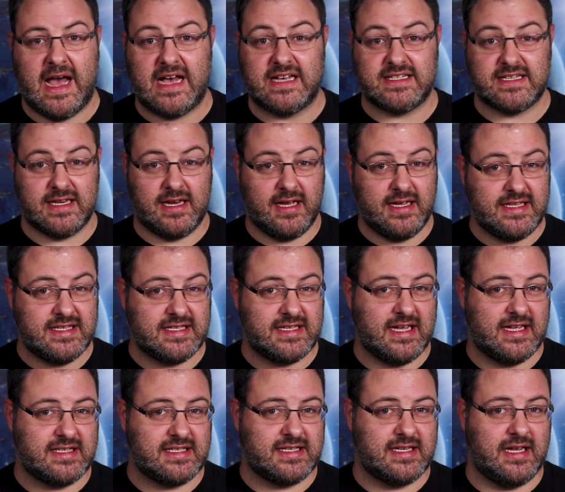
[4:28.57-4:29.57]
As night
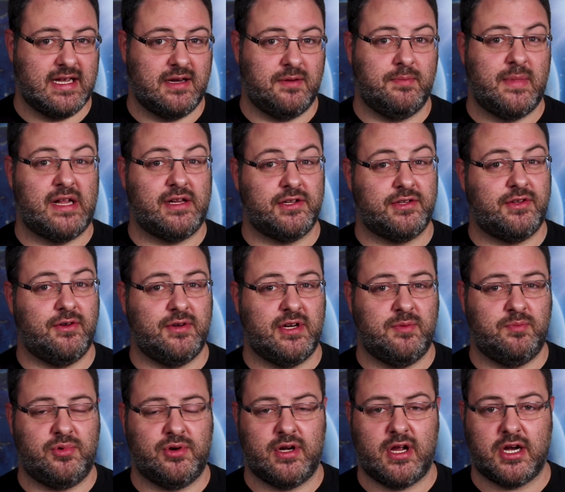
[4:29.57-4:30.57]
sets in,
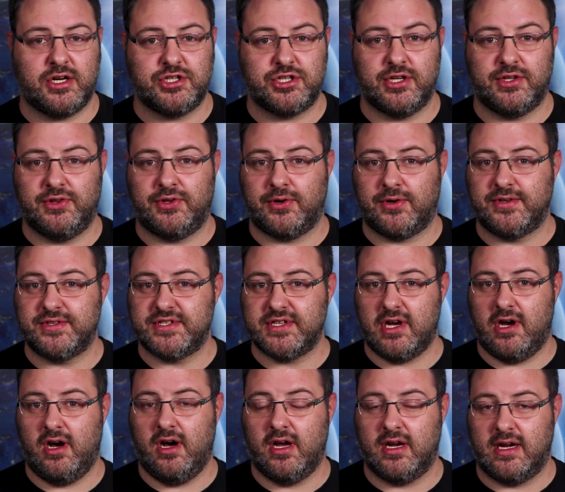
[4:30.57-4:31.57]
melatonin production
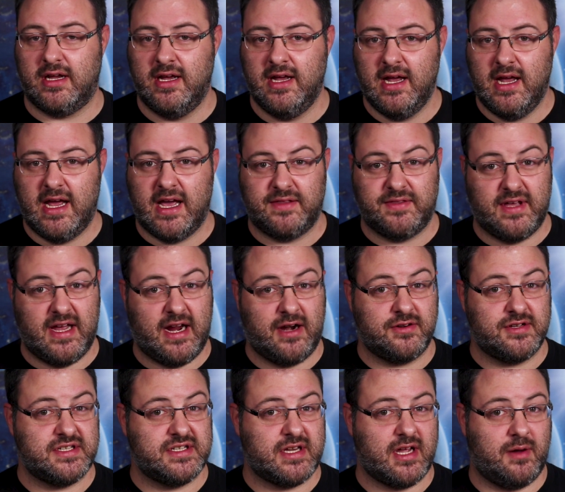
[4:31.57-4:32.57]
turns on and the
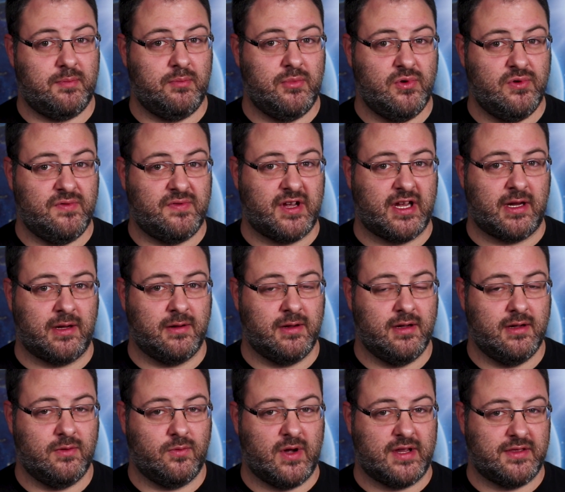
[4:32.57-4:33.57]
hairs stop moving
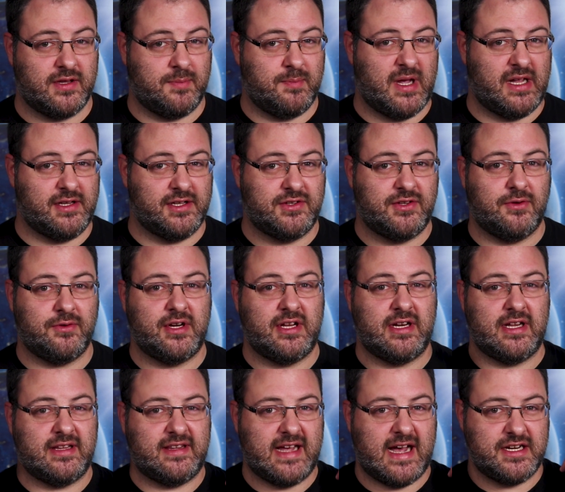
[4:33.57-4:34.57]
when the
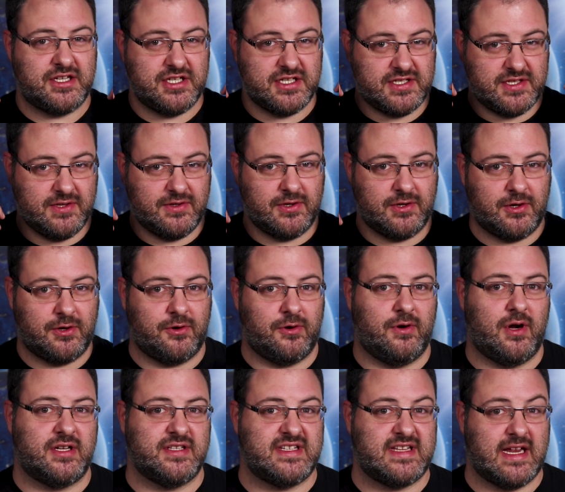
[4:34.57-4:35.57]
melatonin attaches to the
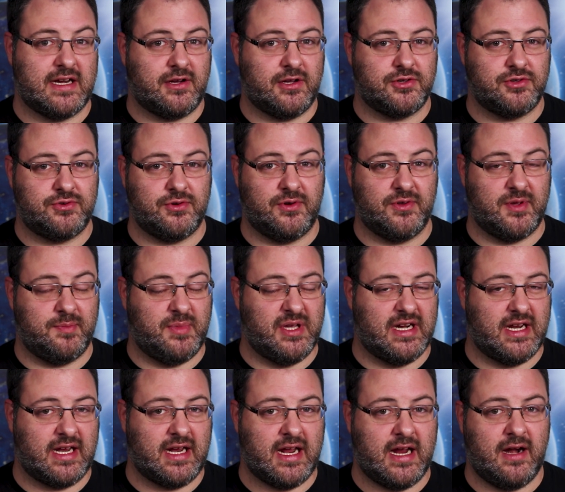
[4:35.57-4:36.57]
neurons that control the
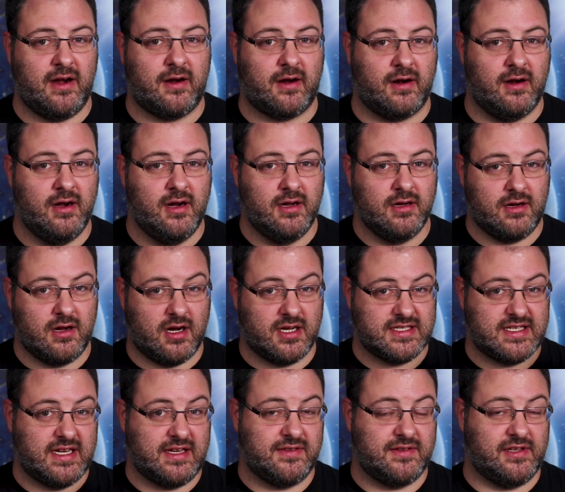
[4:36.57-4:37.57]
beating hair,
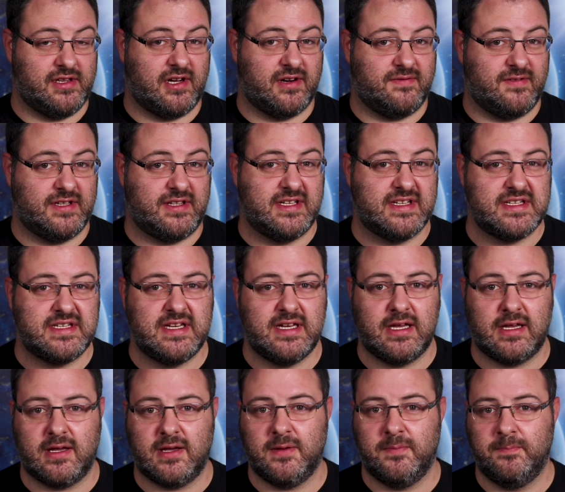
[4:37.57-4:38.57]
causing the larva to
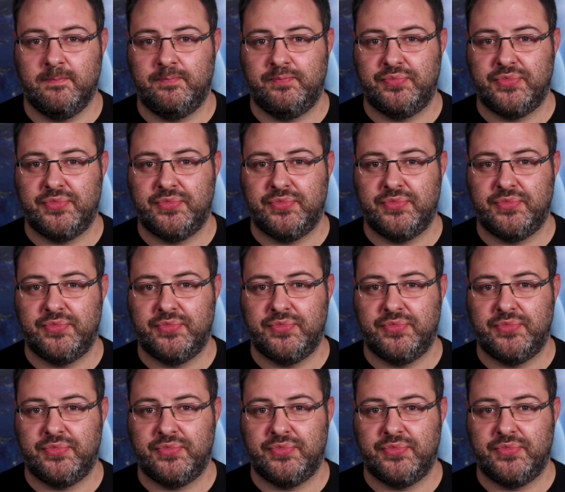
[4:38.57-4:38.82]
sink.